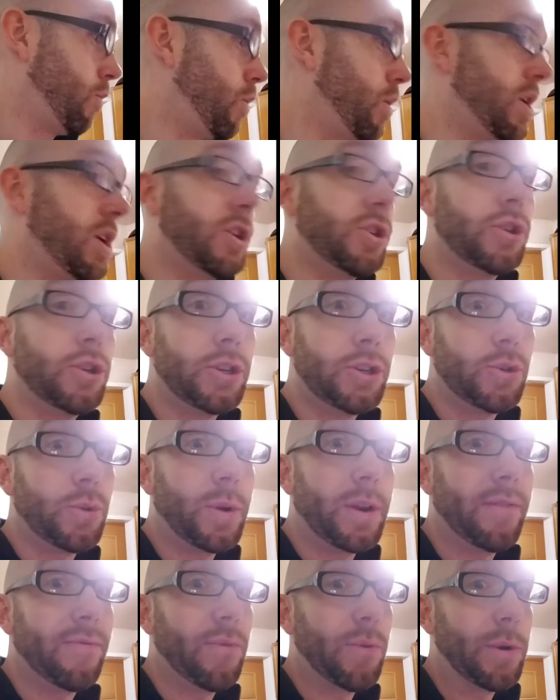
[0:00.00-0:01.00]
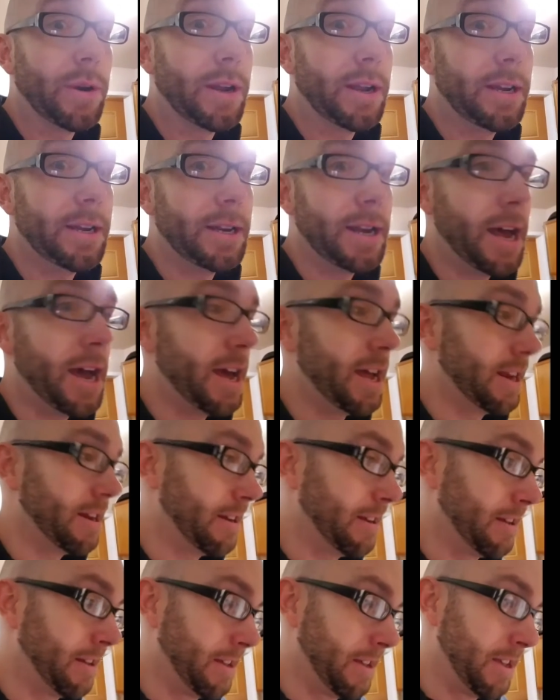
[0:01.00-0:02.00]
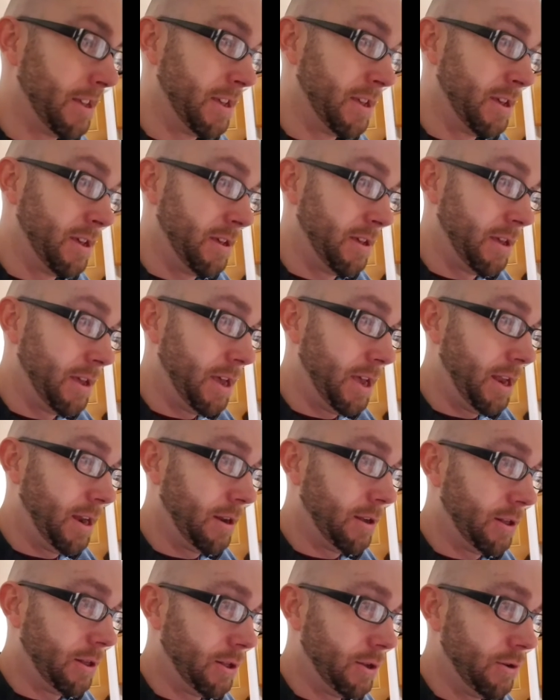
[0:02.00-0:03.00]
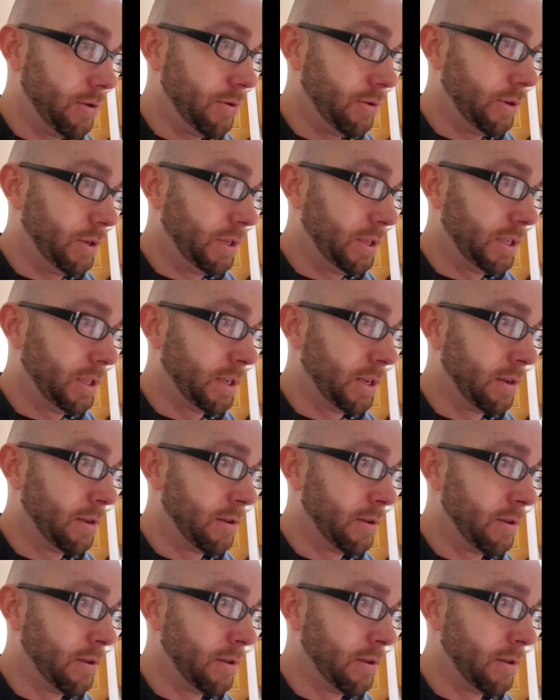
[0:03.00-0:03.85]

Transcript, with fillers: $124.99 includes